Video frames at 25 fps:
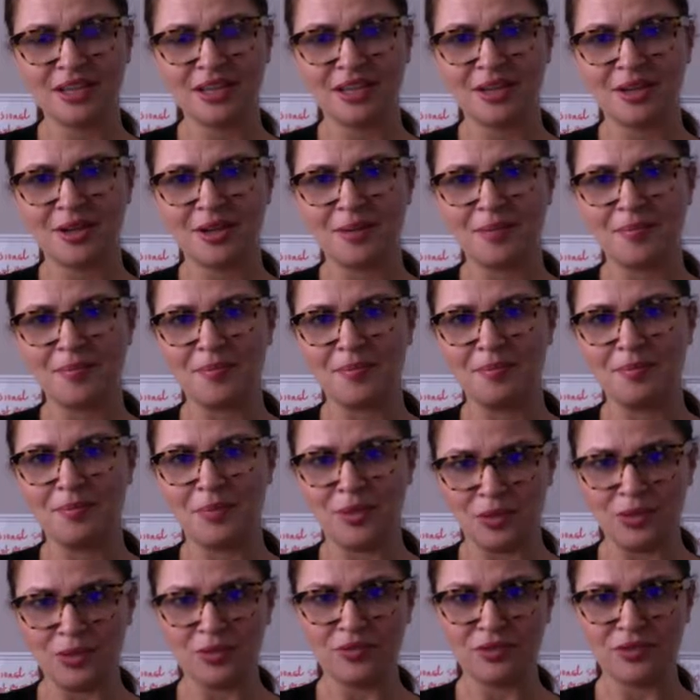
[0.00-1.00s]

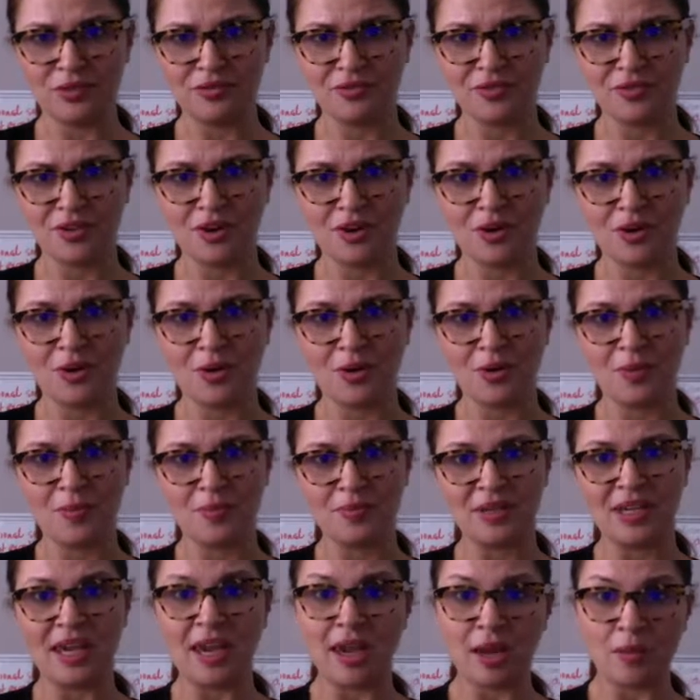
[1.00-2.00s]
moved
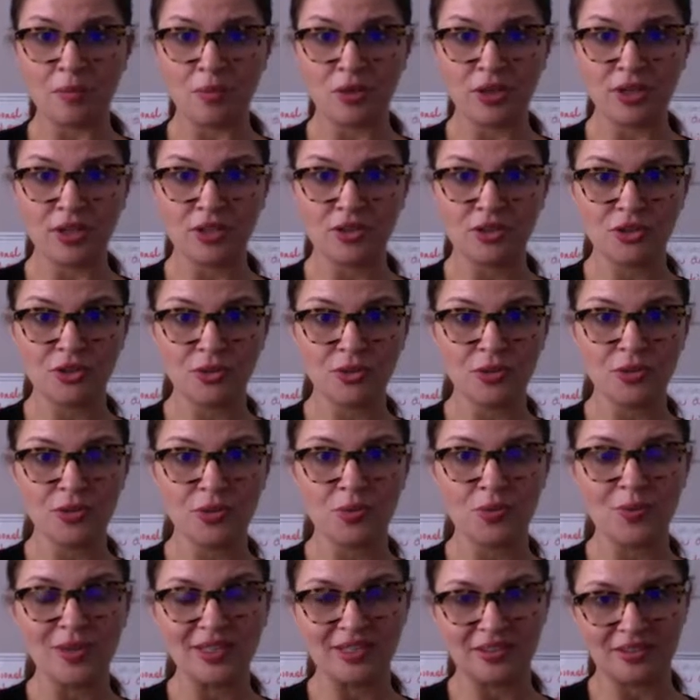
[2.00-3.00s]
from Canberra
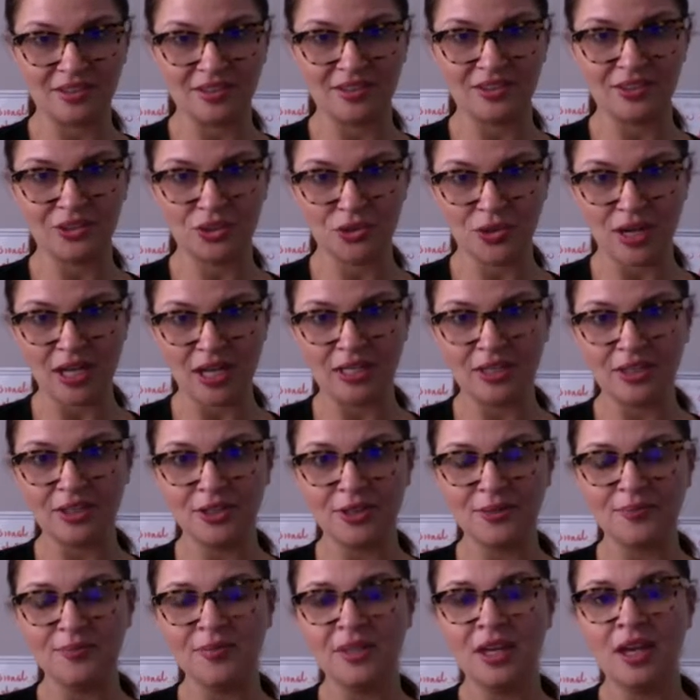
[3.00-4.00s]
to Western
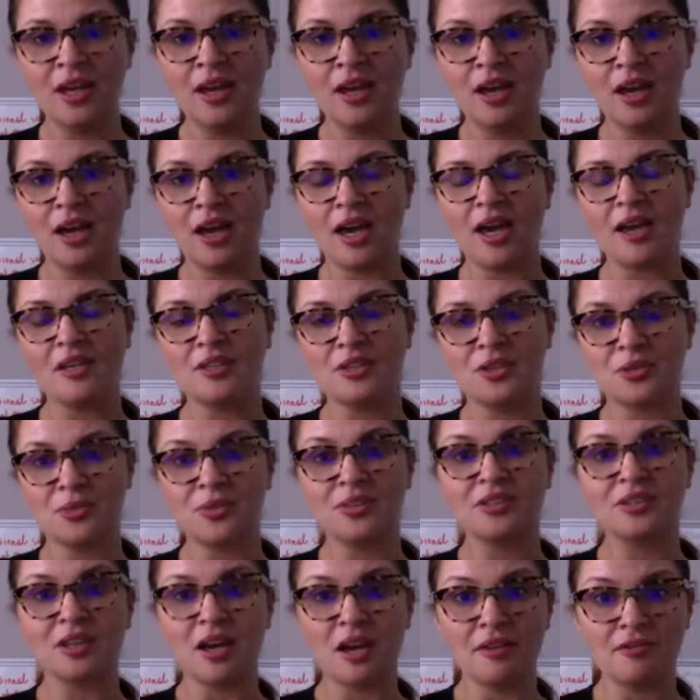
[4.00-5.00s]
Australia. I had
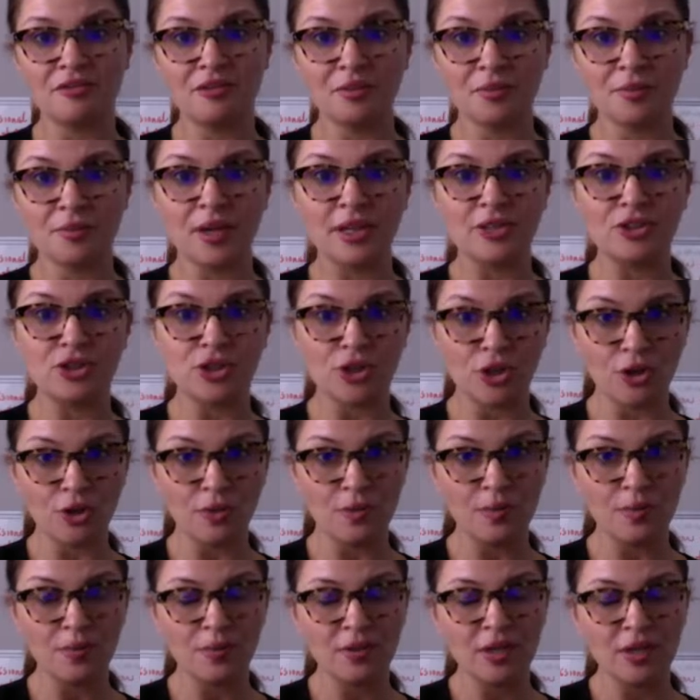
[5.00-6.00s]
to resign from my
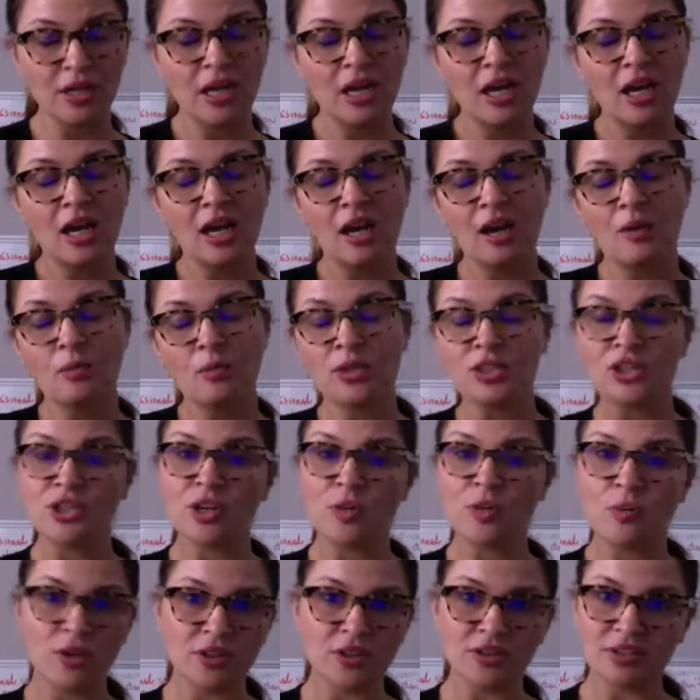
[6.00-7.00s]
job,
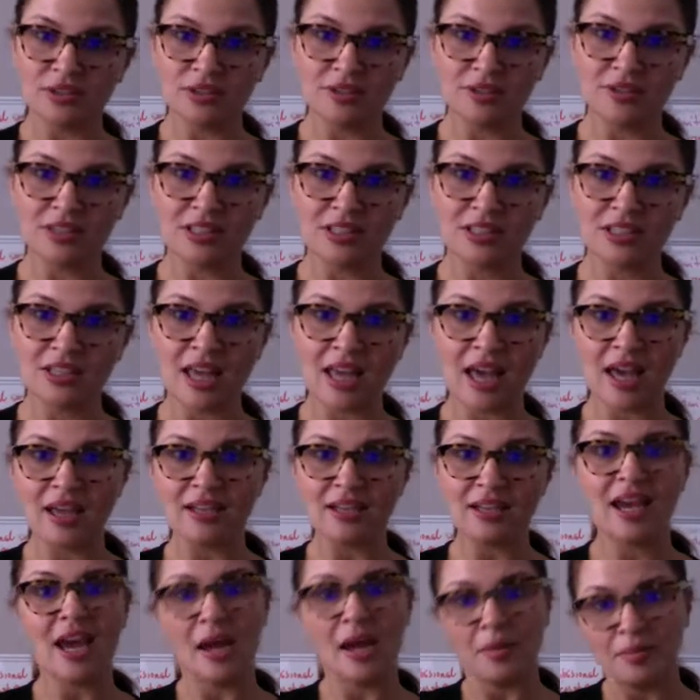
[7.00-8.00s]
which I wasn't
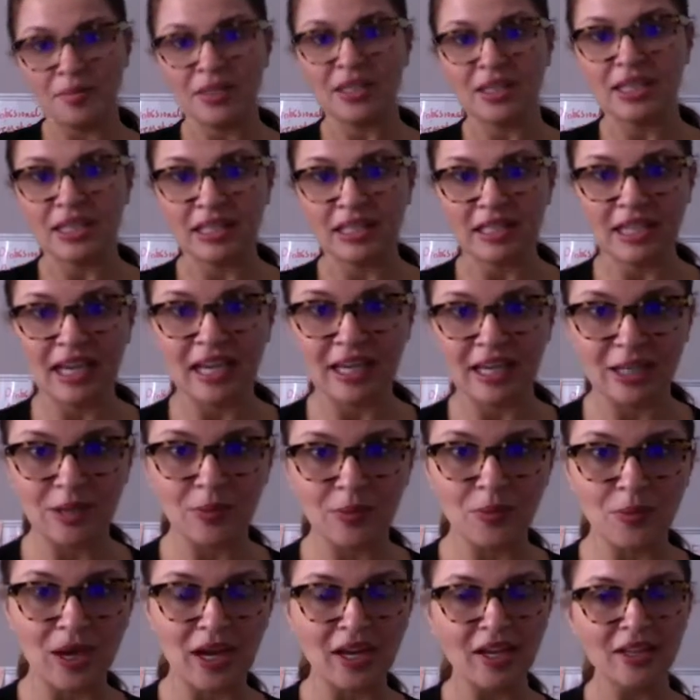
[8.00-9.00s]
that happy in
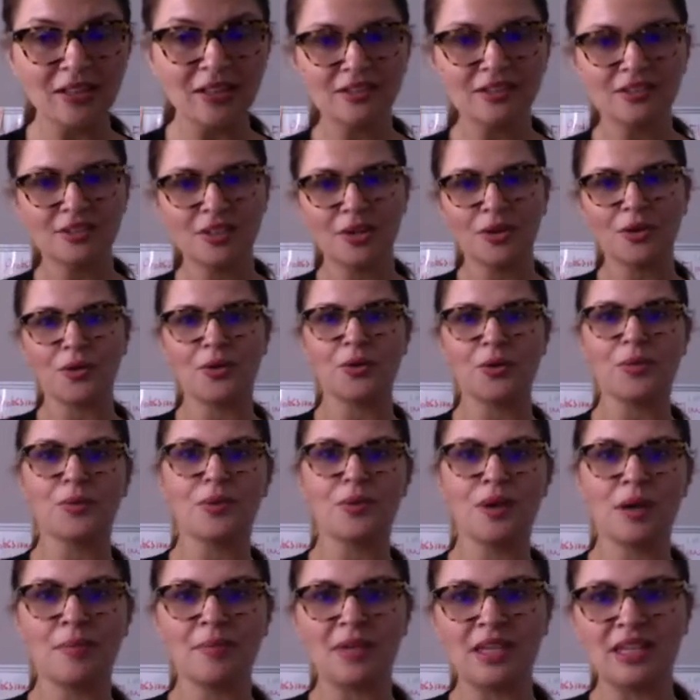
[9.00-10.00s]
anyway.
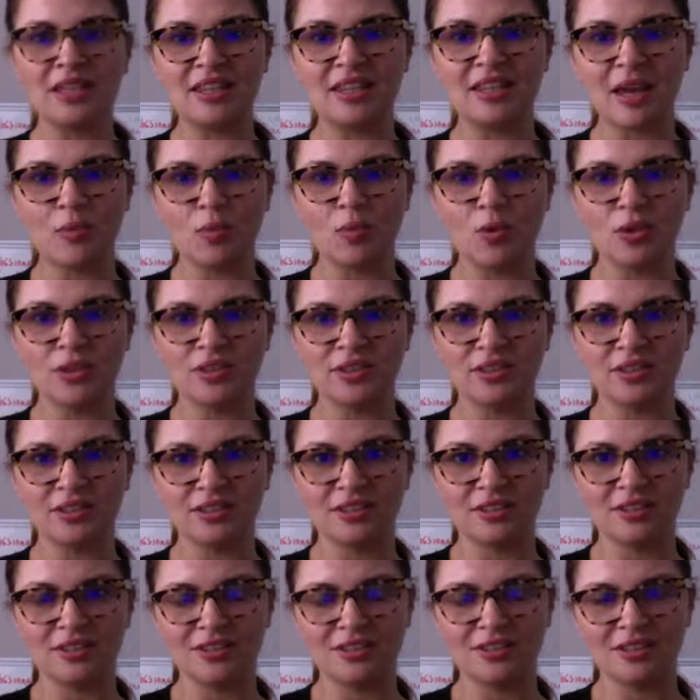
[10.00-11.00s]
So, I mean, that
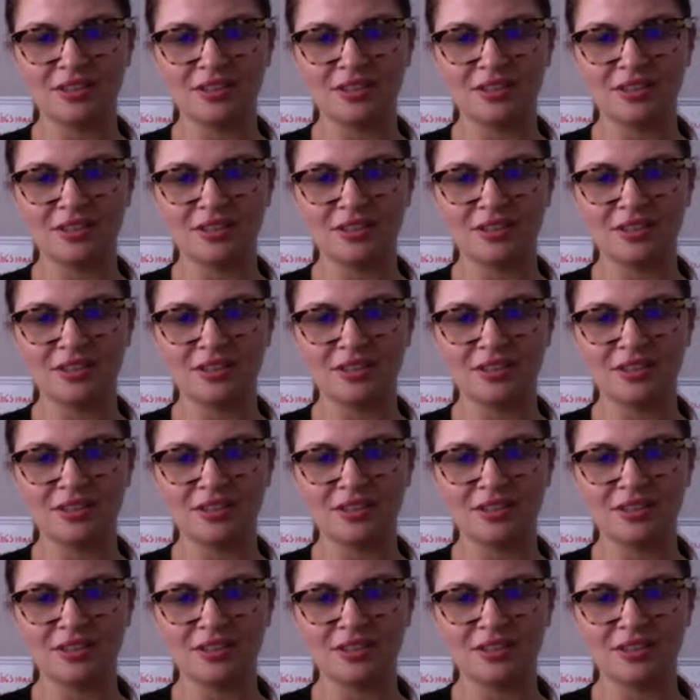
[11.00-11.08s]
wasn't